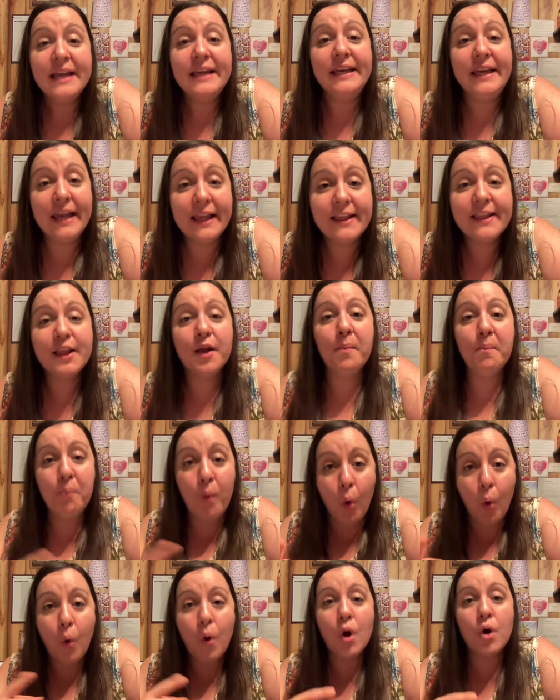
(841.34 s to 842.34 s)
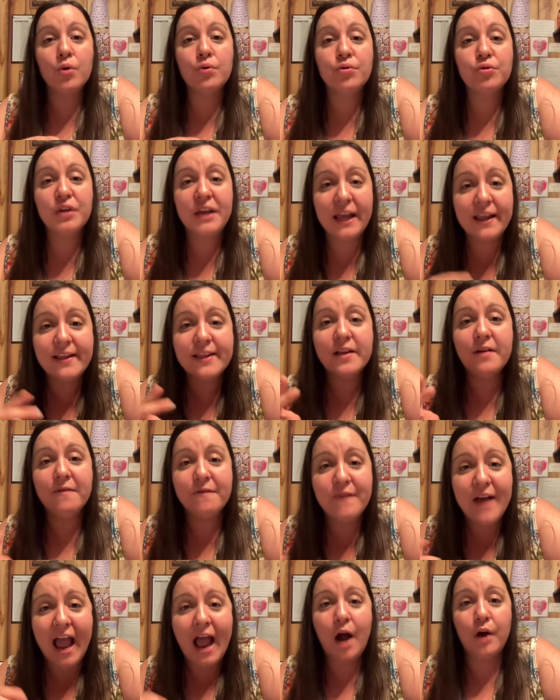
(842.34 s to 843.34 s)
get some morals, get some
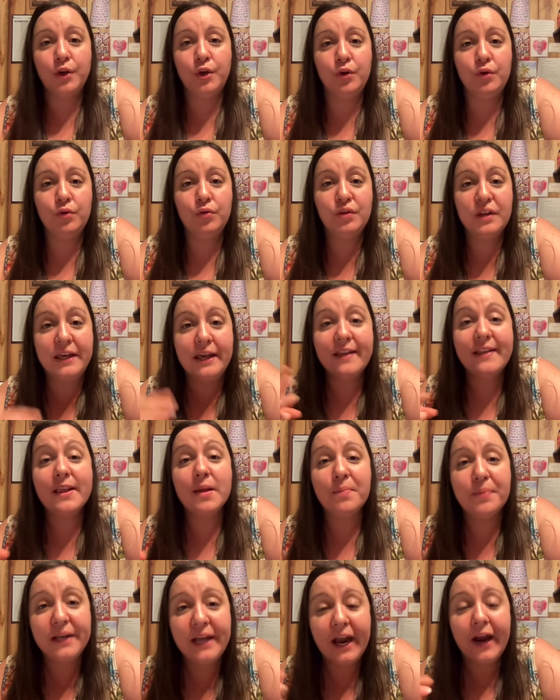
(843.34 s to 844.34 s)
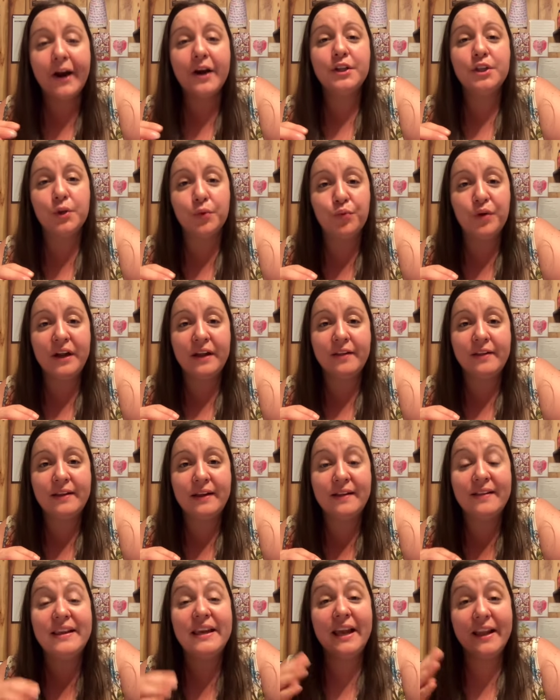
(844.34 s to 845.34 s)
values, get some
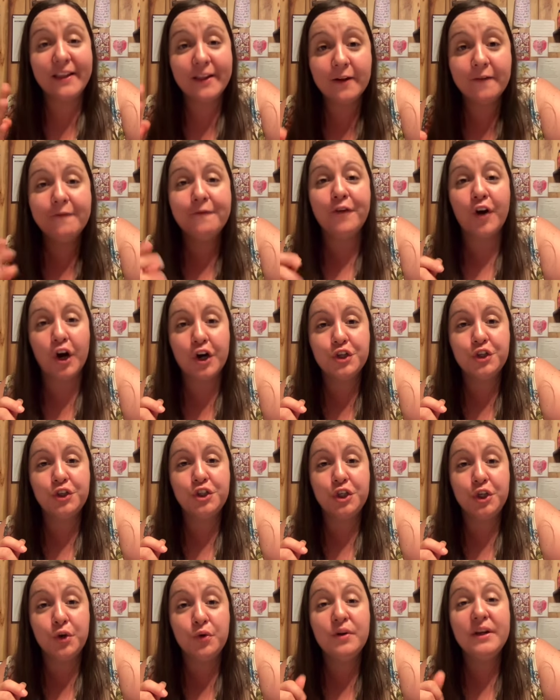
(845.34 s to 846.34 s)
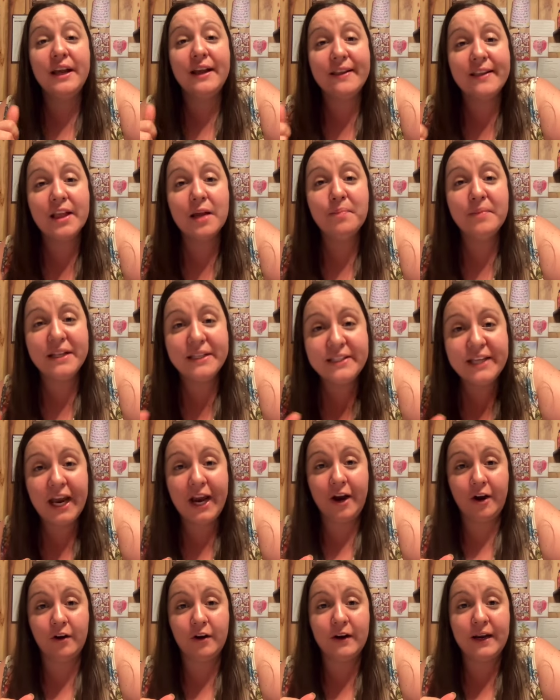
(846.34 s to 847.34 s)
characteristics, get some virtue, get some
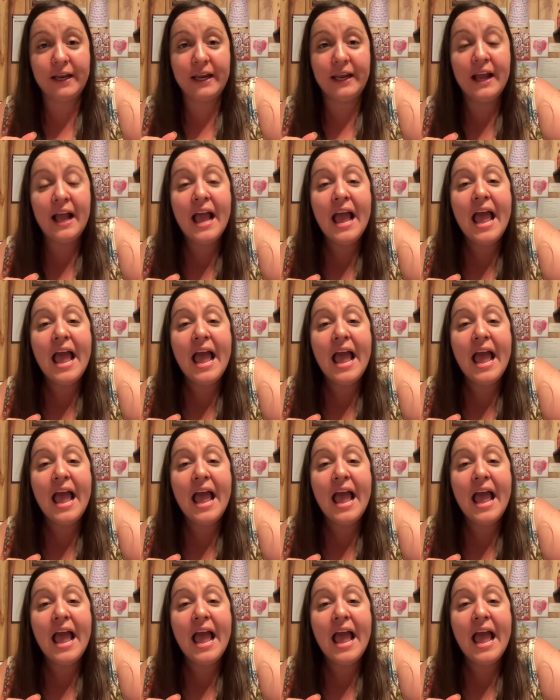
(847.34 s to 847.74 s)
integrity,